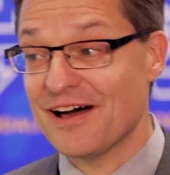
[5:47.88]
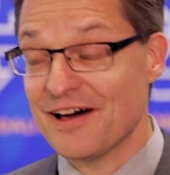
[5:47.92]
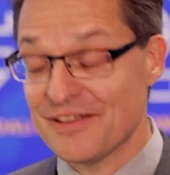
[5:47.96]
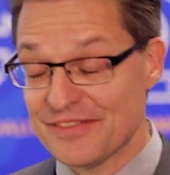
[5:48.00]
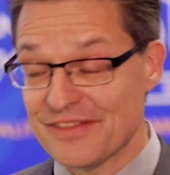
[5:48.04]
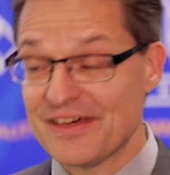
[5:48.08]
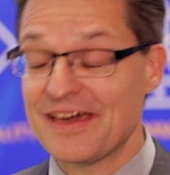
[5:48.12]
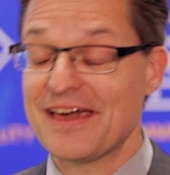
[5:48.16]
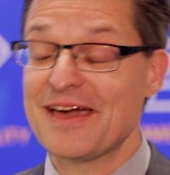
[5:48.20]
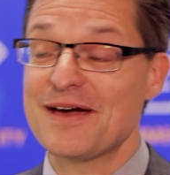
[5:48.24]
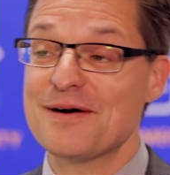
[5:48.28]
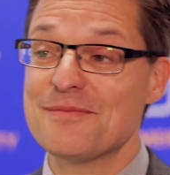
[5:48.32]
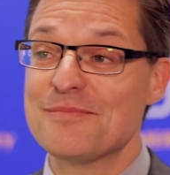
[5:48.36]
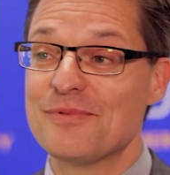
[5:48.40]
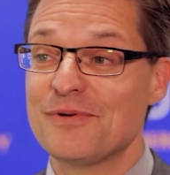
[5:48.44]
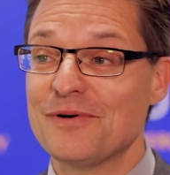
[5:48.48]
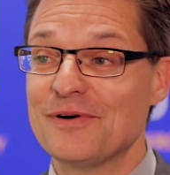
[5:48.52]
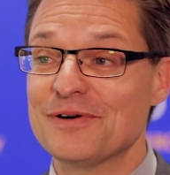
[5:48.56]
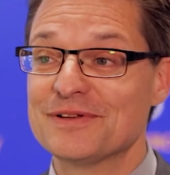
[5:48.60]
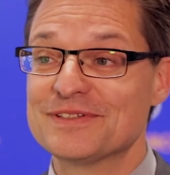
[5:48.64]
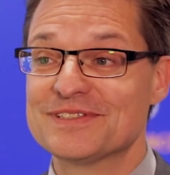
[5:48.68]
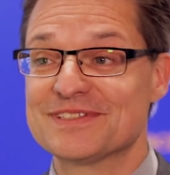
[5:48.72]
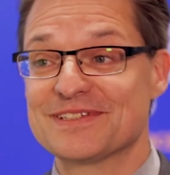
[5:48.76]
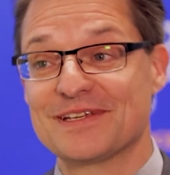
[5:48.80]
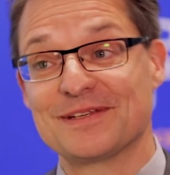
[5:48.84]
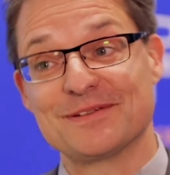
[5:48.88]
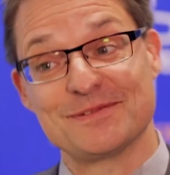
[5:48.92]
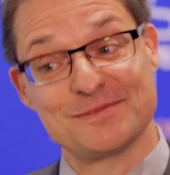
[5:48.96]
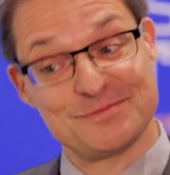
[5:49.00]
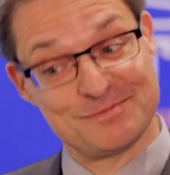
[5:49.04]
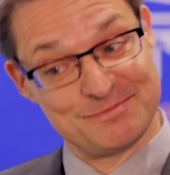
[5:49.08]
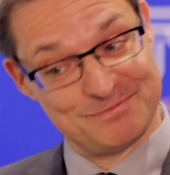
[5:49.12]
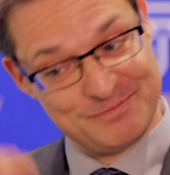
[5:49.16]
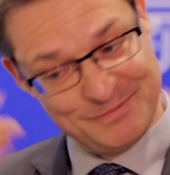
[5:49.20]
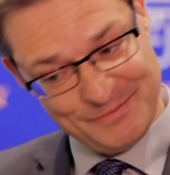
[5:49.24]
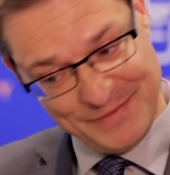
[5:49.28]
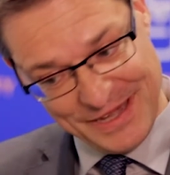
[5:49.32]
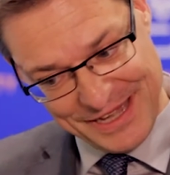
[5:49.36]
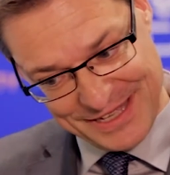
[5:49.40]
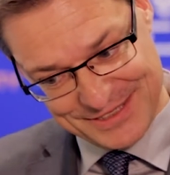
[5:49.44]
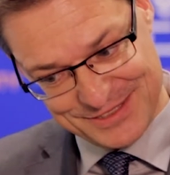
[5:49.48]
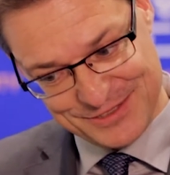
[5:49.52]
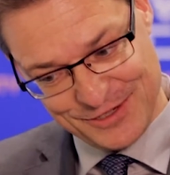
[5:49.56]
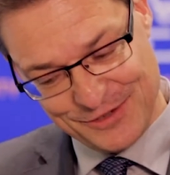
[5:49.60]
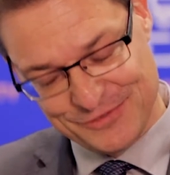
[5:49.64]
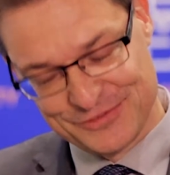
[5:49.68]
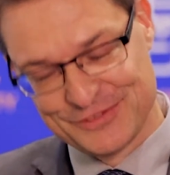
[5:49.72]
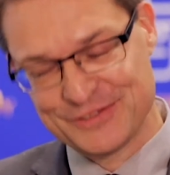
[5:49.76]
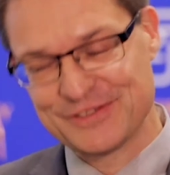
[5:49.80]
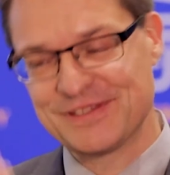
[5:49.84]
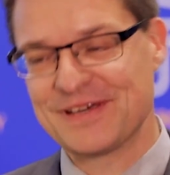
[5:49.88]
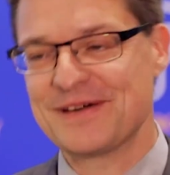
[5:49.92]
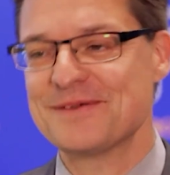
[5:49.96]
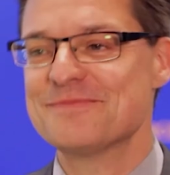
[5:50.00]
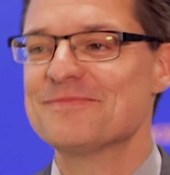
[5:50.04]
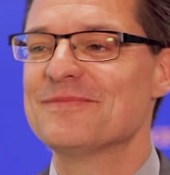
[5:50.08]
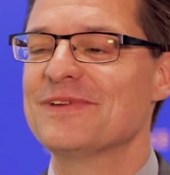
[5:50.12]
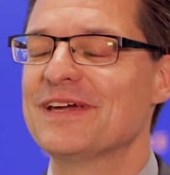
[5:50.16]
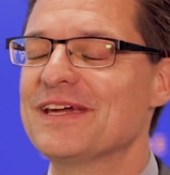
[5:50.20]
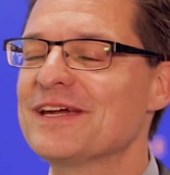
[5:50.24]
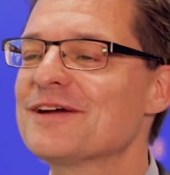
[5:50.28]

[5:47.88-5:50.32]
other airports, and hats off to them,